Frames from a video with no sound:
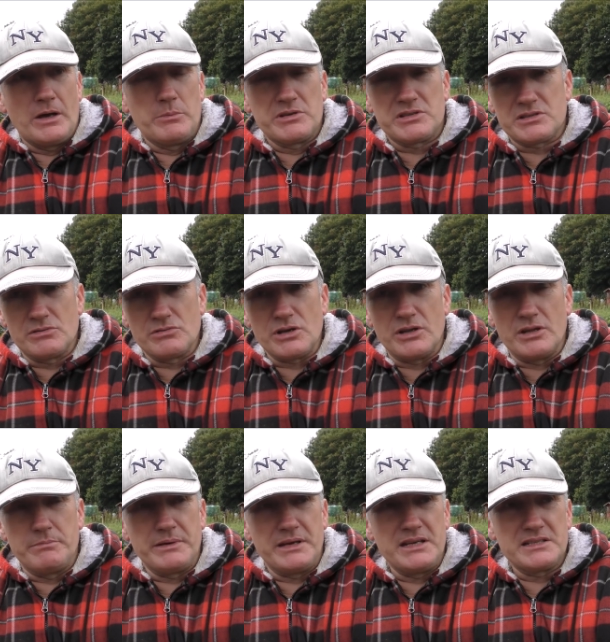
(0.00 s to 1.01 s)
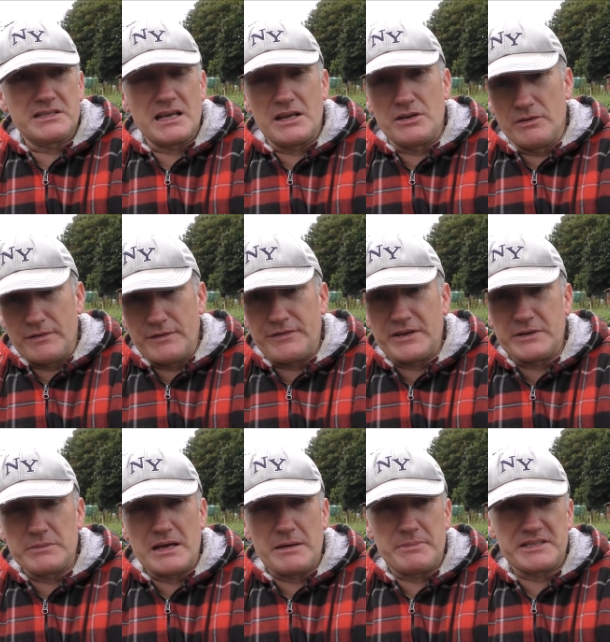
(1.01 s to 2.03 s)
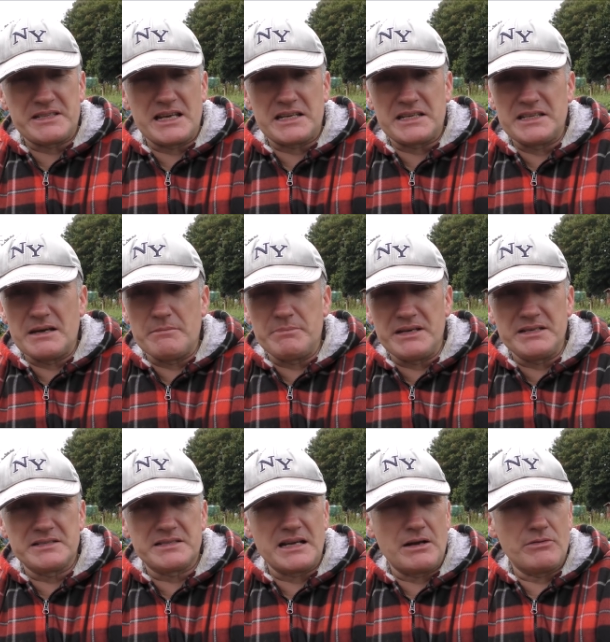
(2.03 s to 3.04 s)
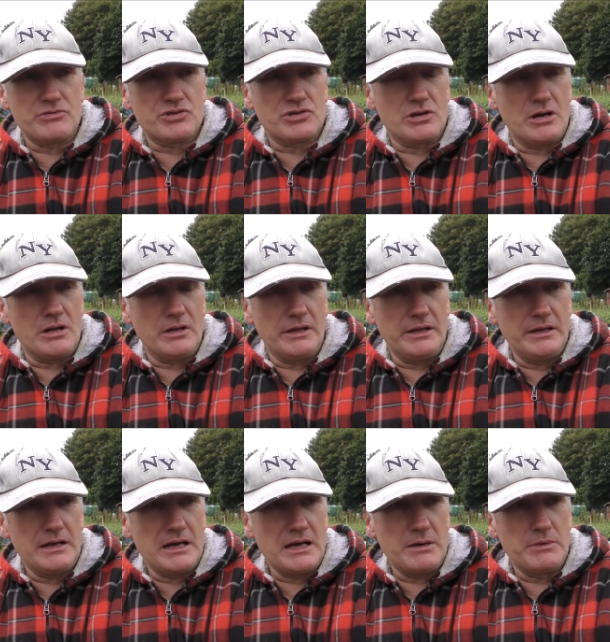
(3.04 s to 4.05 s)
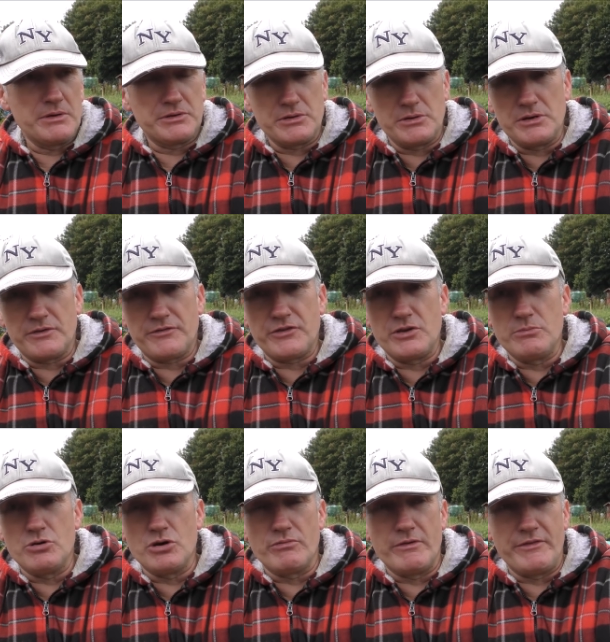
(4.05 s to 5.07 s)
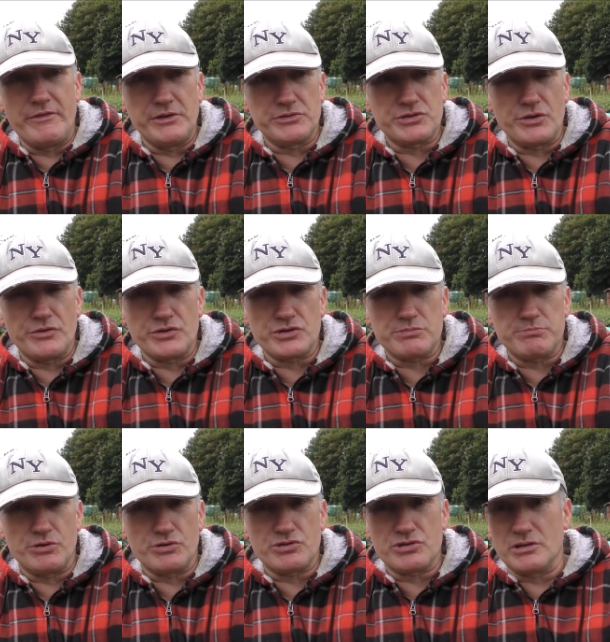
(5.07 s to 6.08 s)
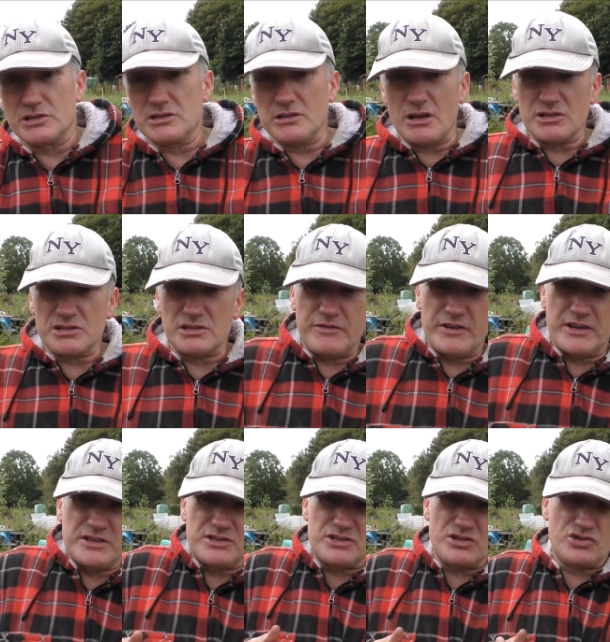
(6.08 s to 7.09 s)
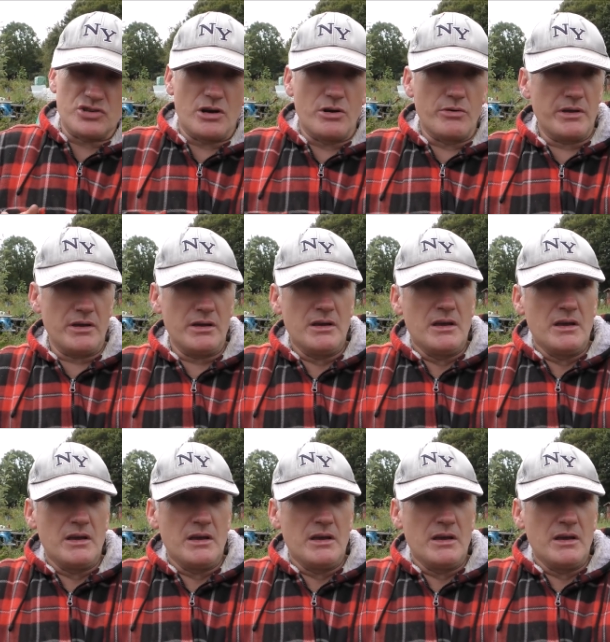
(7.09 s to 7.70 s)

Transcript: We still got the beans there, another thing there, be taking them beans down shortly. We're doing a few more reveals on the spuds, so there's lots of things to show you.